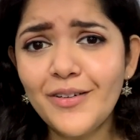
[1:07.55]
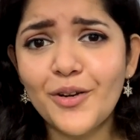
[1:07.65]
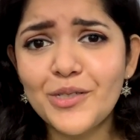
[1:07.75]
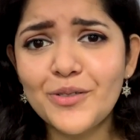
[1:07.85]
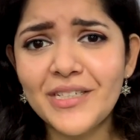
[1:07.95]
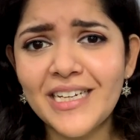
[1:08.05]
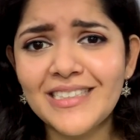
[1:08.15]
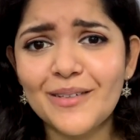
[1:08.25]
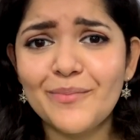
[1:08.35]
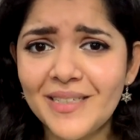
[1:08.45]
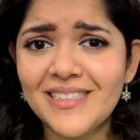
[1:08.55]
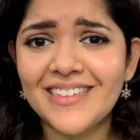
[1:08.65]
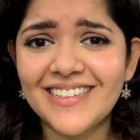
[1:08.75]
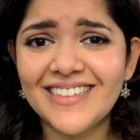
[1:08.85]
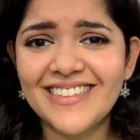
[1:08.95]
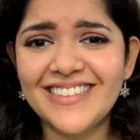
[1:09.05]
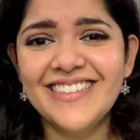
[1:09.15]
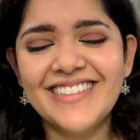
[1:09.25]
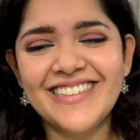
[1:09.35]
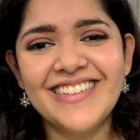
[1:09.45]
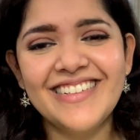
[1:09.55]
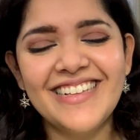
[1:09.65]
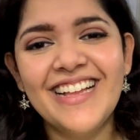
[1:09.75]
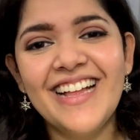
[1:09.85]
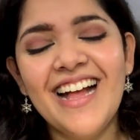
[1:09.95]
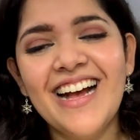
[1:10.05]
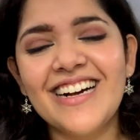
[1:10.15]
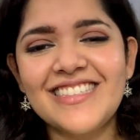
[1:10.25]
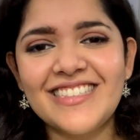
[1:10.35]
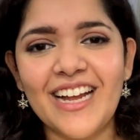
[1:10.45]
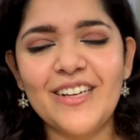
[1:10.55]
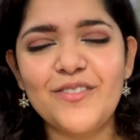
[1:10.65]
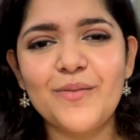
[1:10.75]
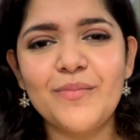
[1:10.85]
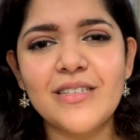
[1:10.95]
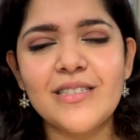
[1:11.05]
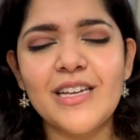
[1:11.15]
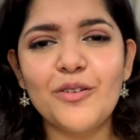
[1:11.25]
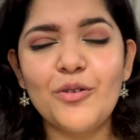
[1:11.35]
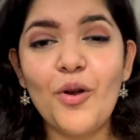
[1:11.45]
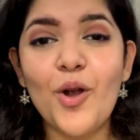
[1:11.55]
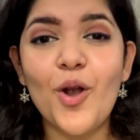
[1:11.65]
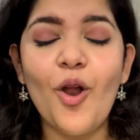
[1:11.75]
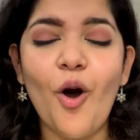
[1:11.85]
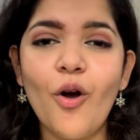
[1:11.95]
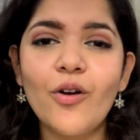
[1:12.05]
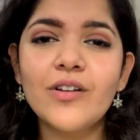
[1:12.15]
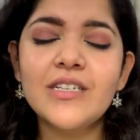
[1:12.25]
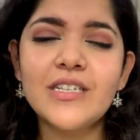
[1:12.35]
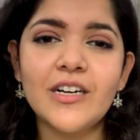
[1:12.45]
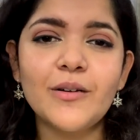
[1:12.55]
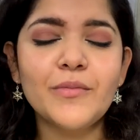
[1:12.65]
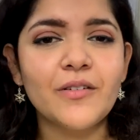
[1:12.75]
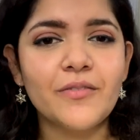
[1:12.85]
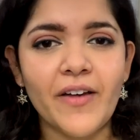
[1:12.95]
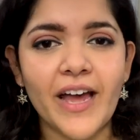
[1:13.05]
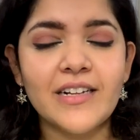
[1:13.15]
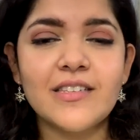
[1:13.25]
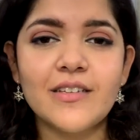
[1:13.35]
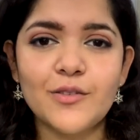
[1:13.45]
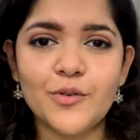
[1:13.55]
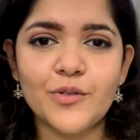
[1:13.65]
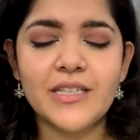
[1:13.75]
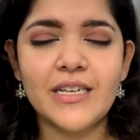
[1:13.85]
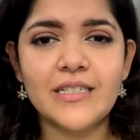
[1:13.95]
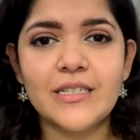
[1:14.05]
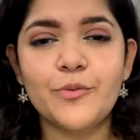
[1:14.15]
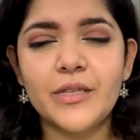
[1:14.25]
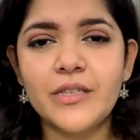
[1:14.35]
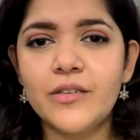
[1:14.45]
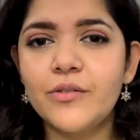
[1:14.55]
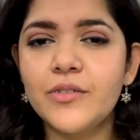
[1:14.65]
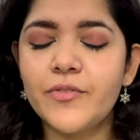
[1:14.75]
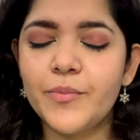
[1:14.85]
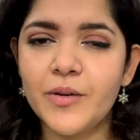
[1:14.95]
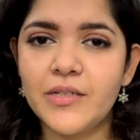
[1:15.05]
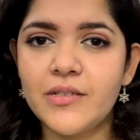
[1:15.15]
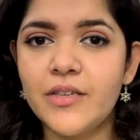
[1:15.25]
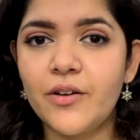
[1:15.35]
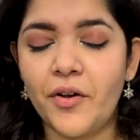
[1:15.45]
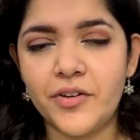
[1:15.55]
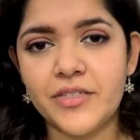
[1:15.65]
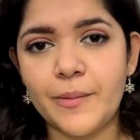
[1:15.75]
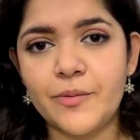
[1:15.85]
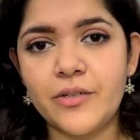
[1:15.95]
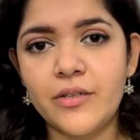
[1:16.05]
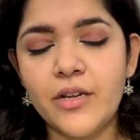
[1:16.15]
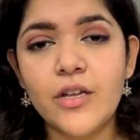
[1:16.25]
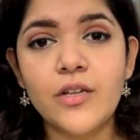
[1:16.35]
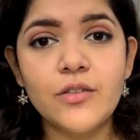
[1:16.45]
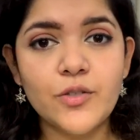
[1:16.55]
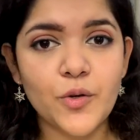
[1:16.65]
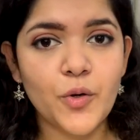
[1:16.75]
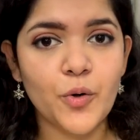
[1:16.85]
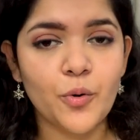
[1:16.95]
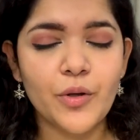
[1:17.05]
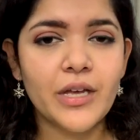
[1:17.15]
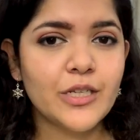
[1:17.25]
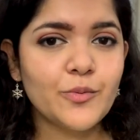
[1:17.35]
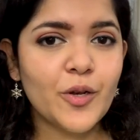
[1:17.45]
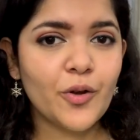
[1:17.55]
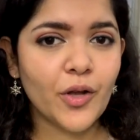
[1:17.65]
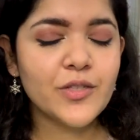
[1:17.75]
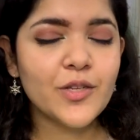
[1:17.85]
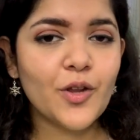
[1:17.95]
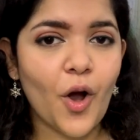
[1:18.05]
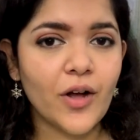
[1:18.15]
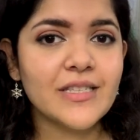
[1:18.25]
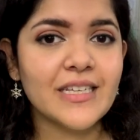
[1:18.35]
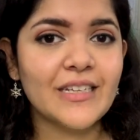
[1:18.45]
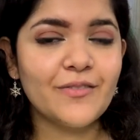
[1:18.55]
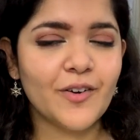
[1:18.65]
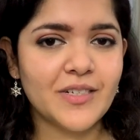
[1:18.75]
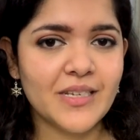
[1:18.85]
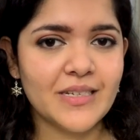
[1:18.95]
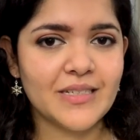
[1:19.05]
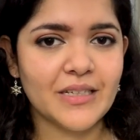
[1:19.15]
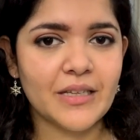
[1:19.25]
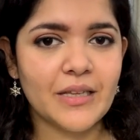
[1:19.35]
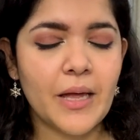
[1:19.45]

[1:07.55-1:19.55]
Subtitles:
Not a good idea, basically. Aside from this, there are no long-term effects associated with the use of emergency contraception. So no, it will not cause infertility.